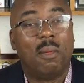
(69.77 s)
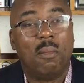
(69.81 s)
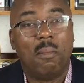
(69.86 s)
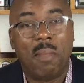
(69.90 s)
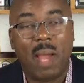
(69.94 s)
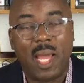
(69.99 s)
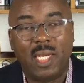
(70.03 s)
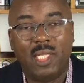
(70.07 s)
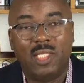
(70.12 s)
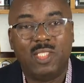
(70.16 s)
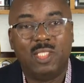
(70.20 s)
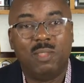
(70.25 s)

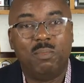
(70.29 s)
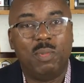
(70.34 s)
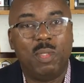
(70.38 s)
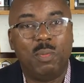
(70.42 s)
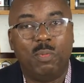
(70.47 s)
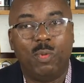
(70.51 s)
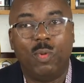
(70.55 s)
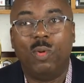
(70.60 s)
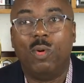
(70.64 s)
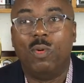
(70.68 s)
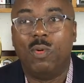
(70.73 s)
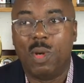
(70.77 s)
managing
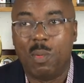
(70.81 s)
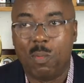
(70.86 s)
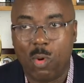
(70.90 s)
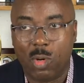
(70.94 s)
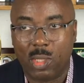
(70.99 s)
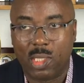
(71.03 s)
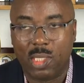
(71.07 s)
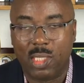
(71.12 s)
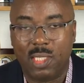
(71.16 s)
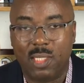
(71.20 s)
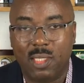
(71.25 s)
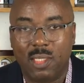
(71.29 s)
people
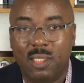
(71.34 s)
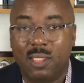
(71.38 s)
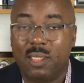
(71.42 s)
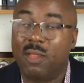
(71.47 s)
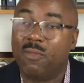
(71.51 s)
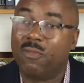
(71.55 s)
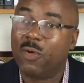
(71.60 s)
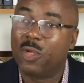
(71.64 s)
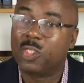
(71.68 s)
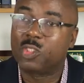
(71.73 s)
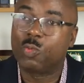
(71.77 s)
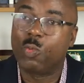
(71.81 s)
remotely. The
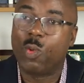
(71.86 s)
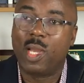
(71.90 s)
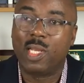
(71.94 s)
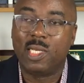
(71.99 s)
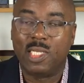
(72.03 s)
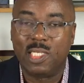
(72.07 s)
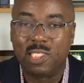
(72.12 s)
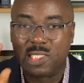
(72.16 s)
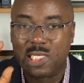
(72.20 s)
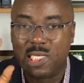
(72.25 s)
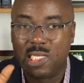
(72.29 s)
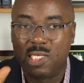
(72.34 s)
first one
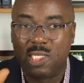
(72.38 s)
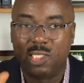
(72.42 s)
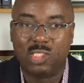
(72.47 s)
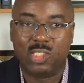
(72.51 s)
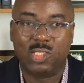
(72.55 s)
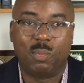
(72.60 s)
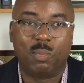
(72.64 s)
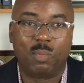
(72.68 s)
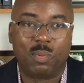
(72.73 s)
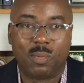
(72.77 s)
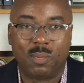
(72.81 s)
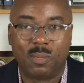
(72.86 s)
is
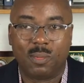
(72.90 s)
leadership.